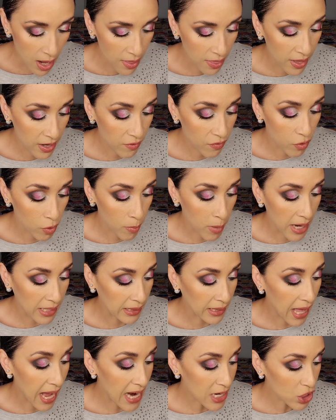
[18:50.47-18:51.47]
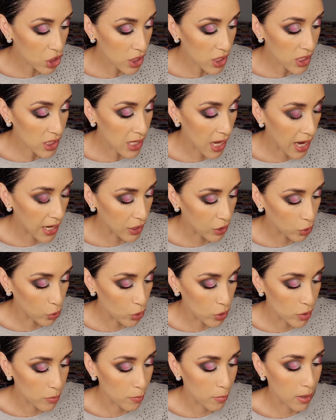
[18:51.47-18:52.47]
Then for my lashes, I
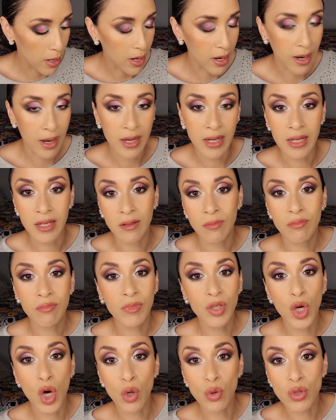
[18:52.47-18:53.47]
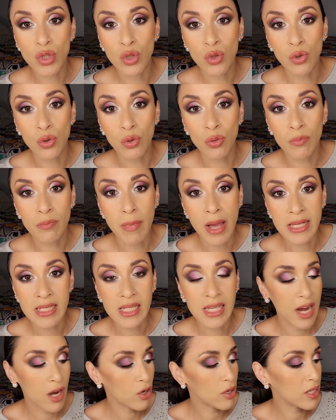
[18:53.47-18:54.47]
used my go-to
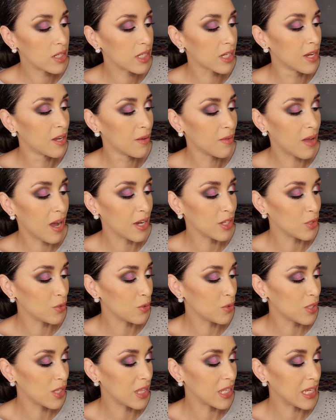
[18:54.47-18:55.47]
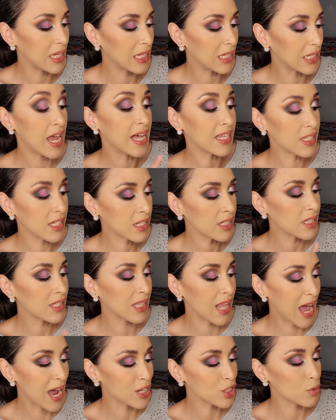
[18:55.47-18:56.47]
mascaras. I used the Essence
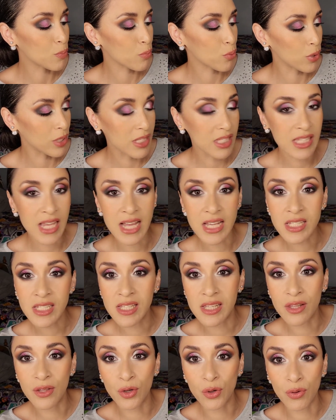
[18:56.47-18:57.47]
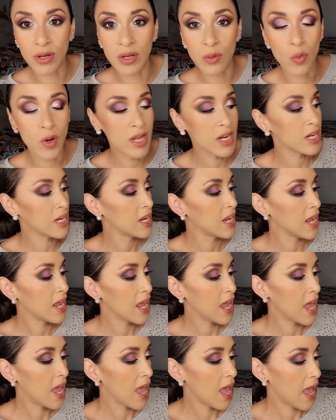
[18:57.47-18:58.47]
Lash Princess, the green one,
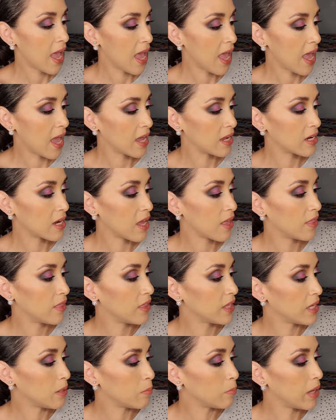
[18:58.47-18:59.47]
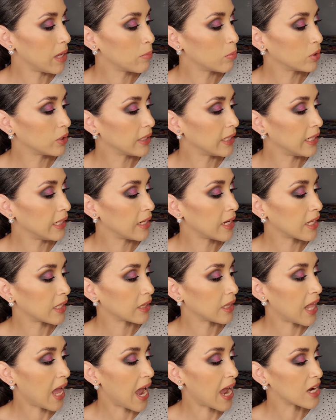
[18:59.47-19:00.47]
and the Maybelline
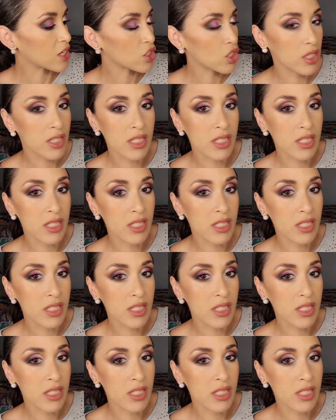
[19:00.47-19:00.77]
Lash